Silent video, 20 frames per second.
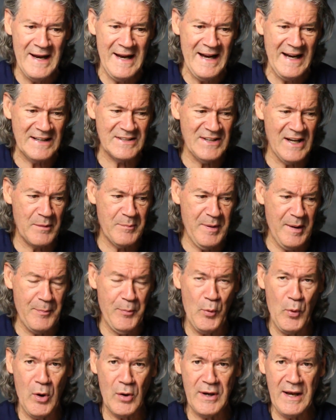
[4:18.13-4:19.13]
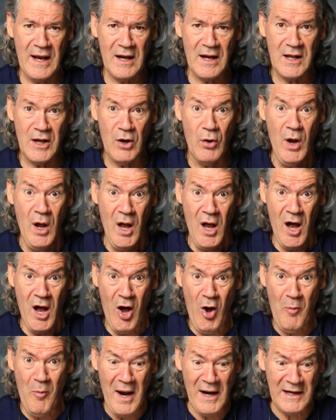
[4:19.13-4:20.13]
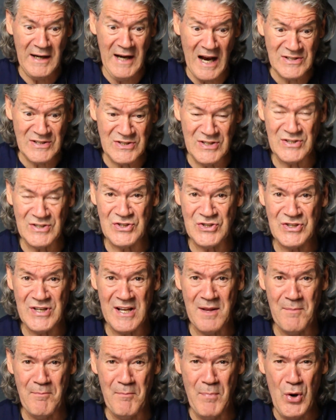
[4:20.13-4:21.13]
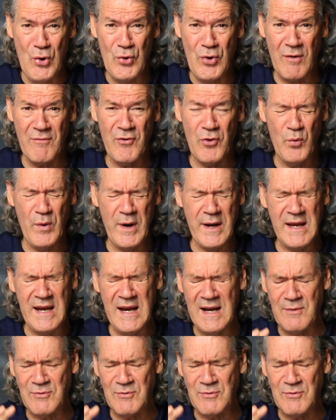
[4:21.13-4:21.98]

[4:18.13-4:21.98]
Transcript: It's like people walk out and go, "Oh my gosh, did you see the moon over the weekend?